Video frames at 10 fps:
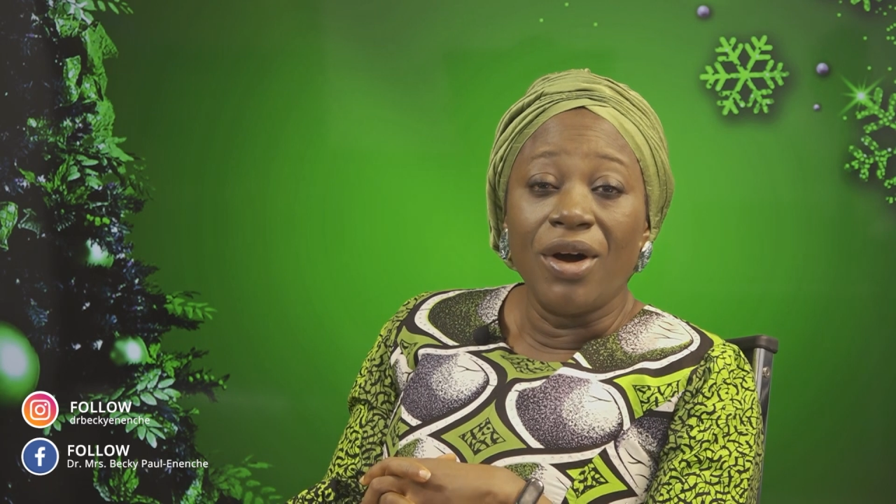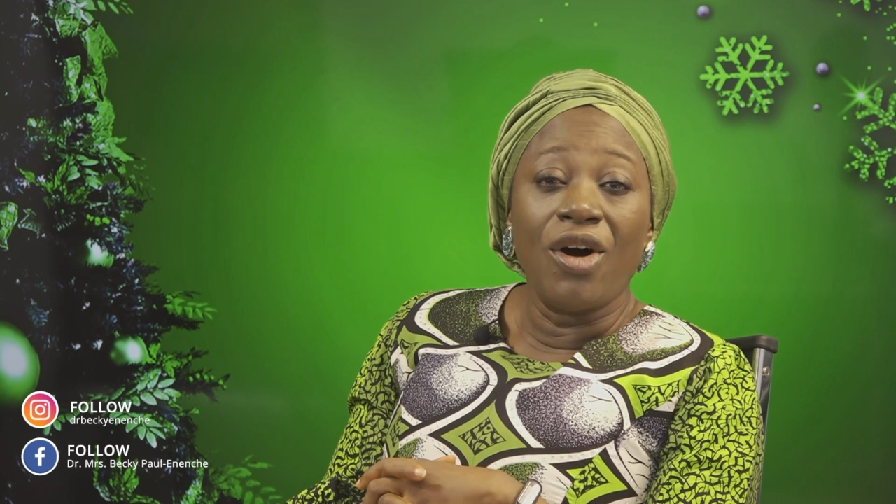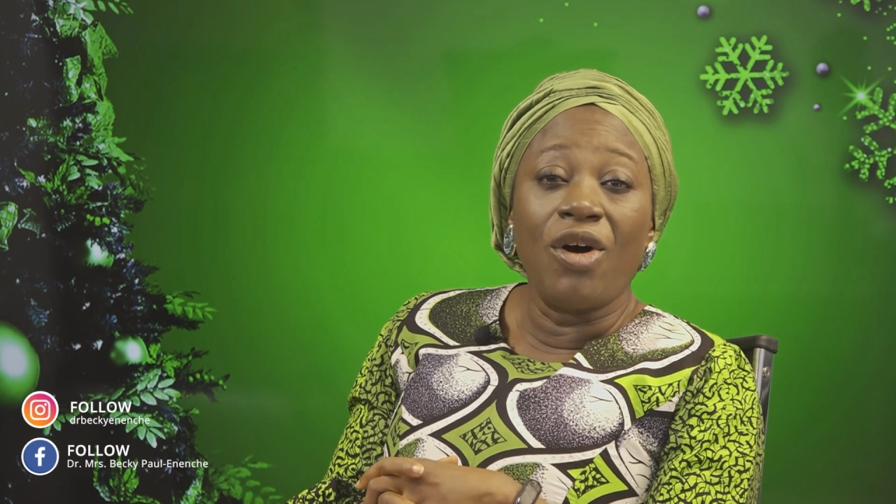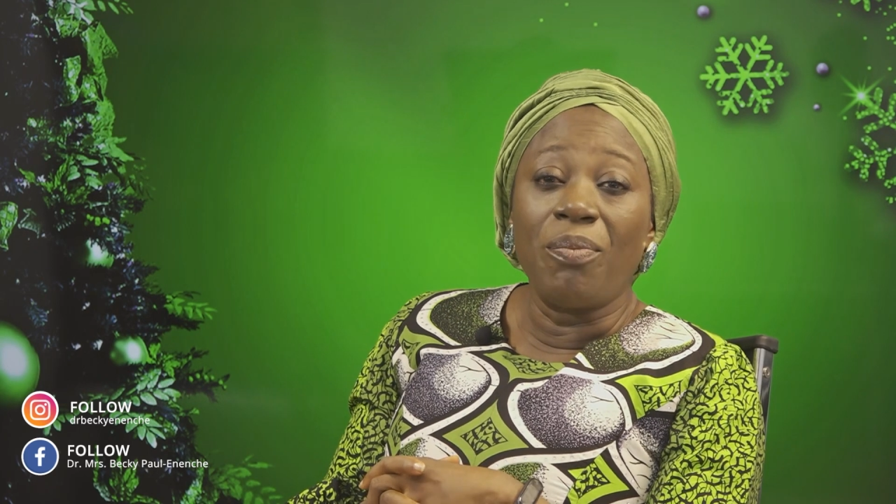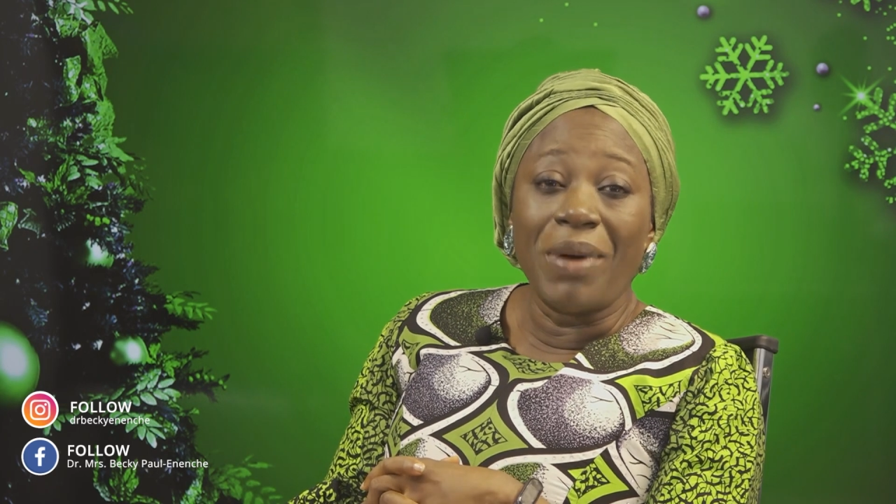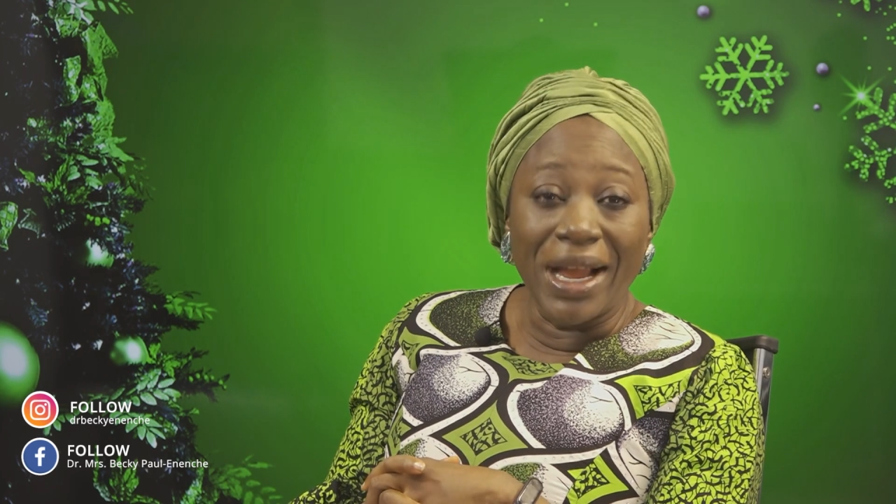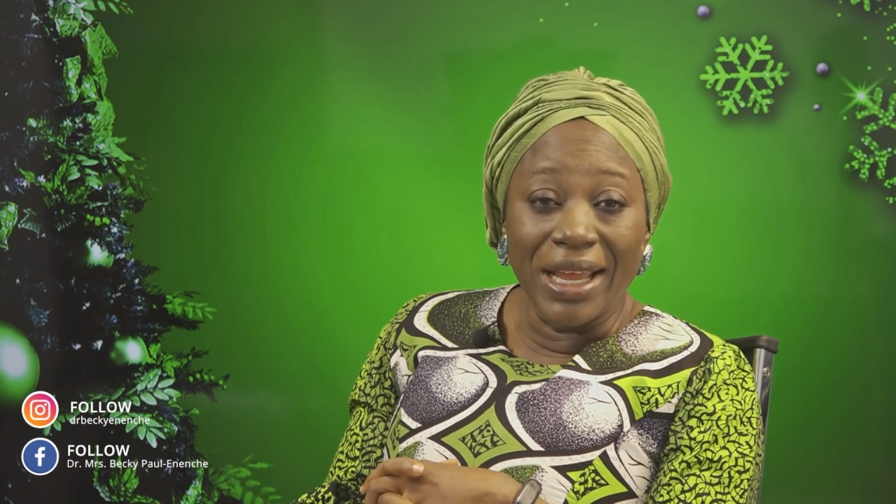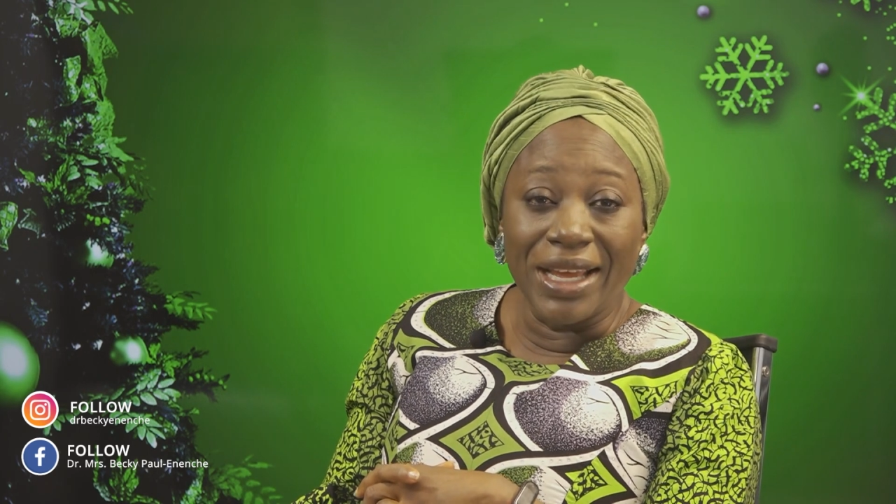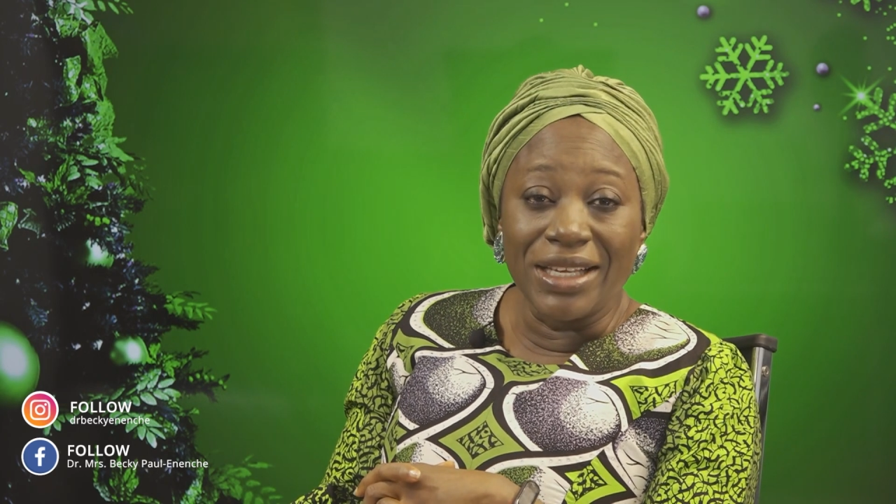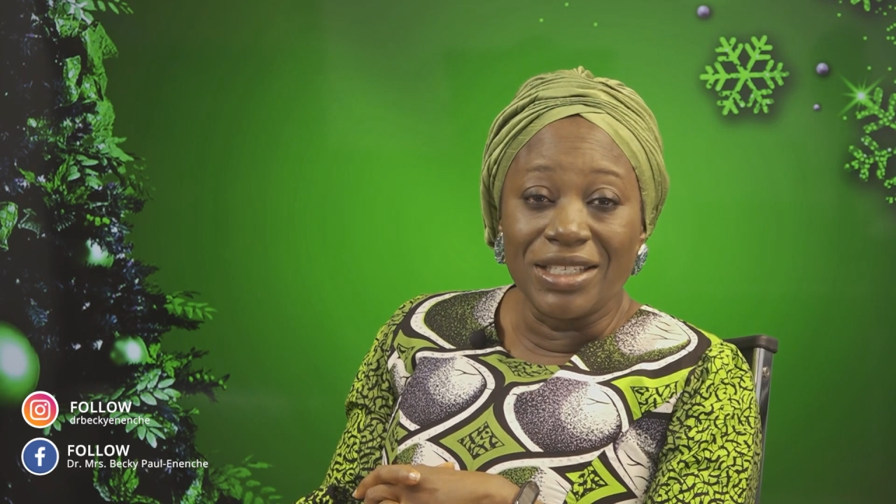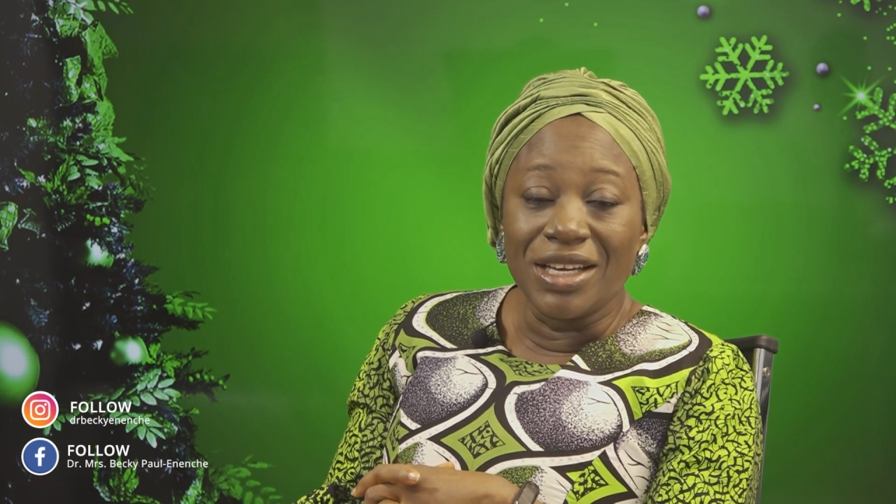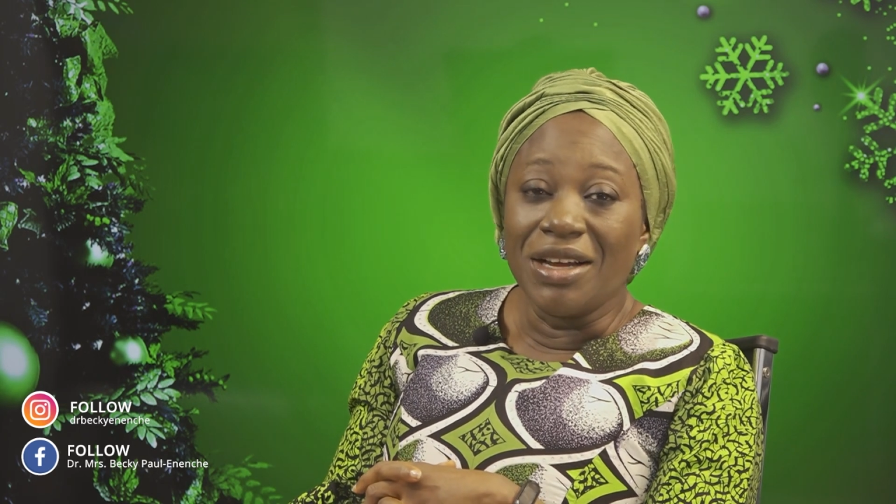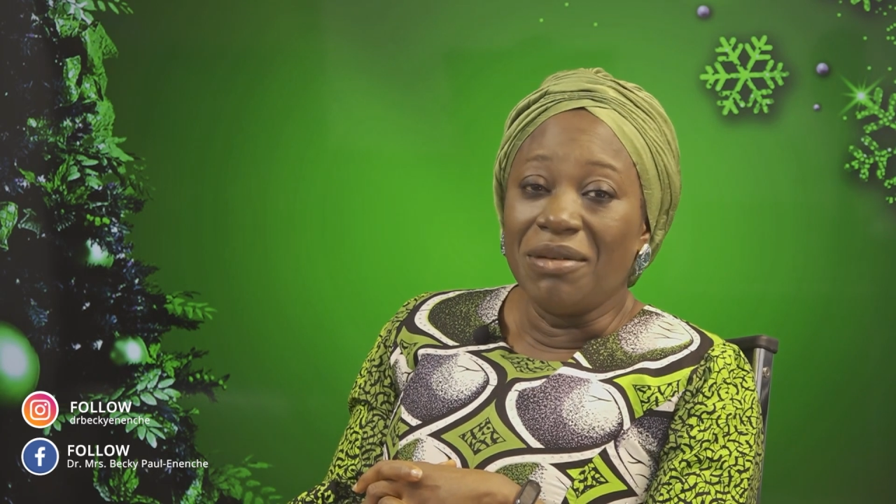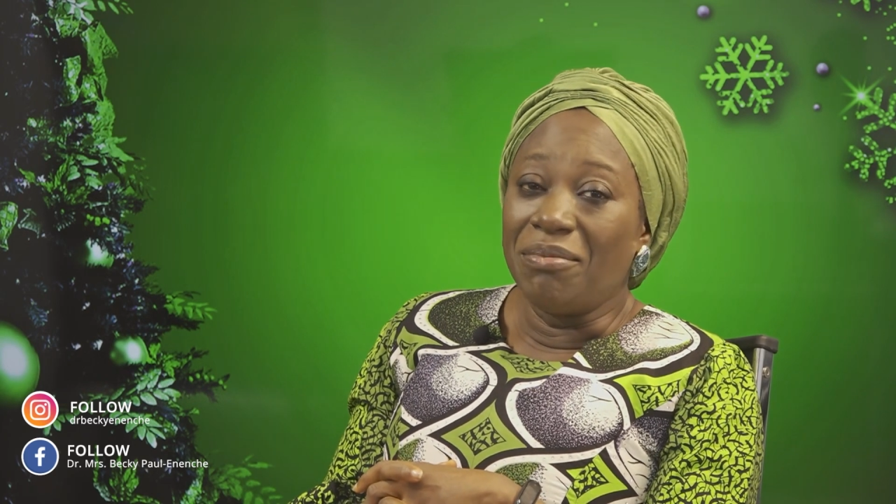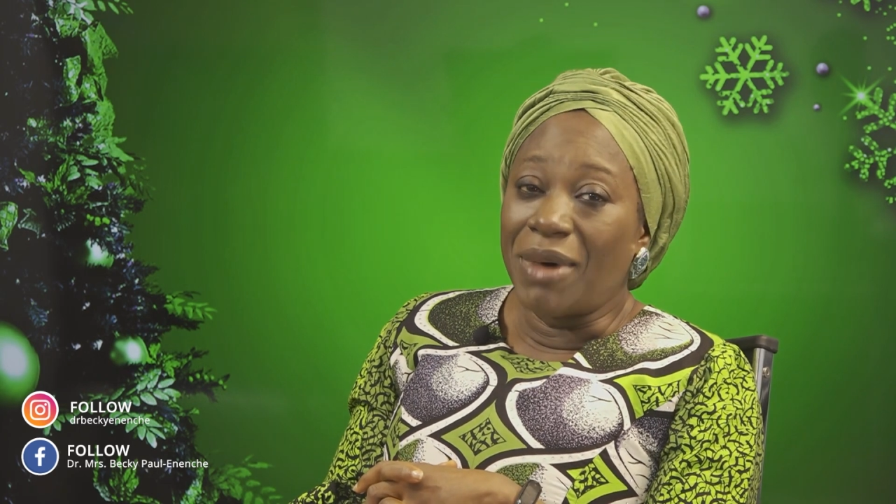or package
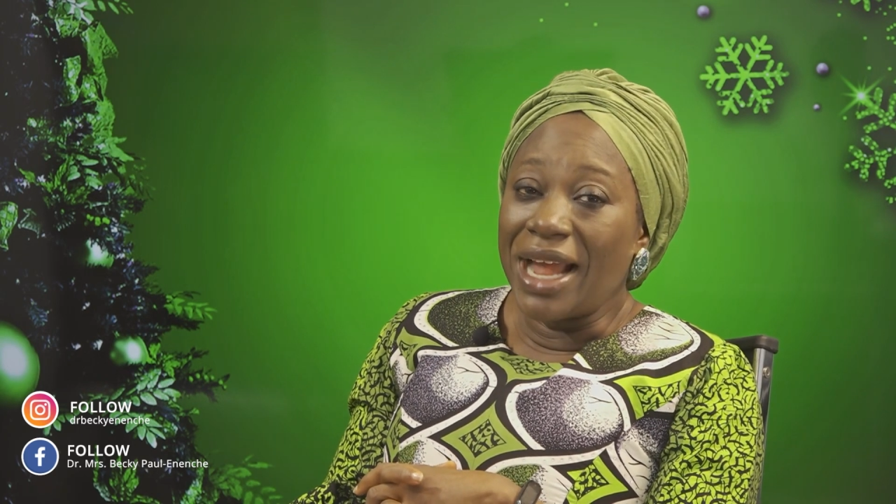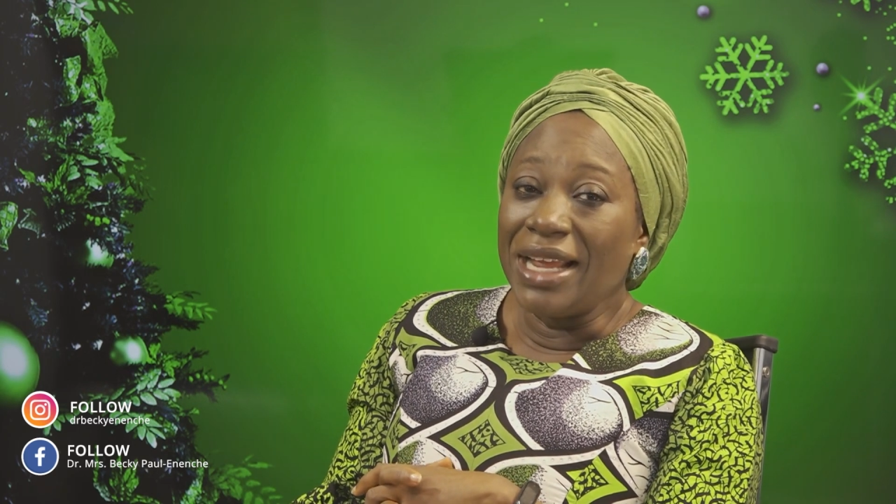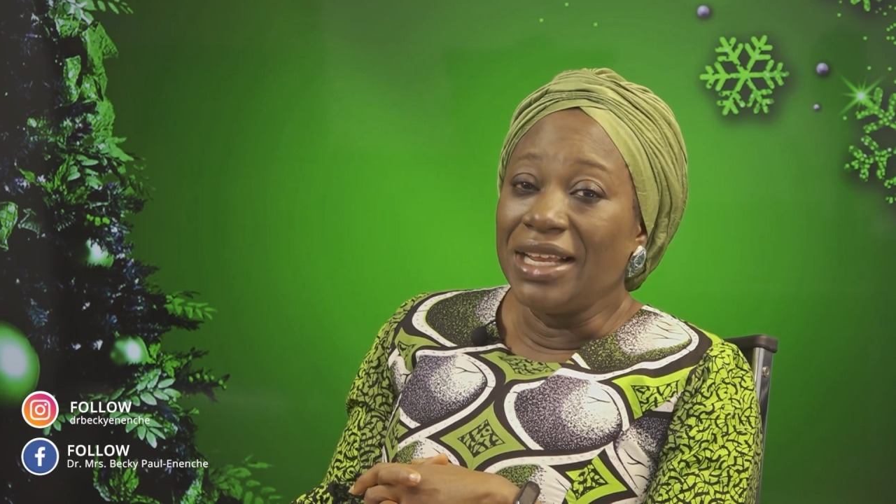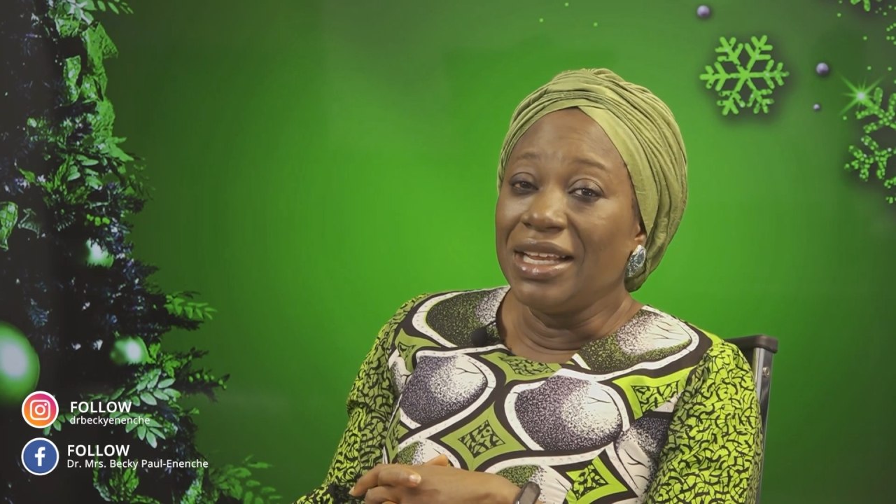by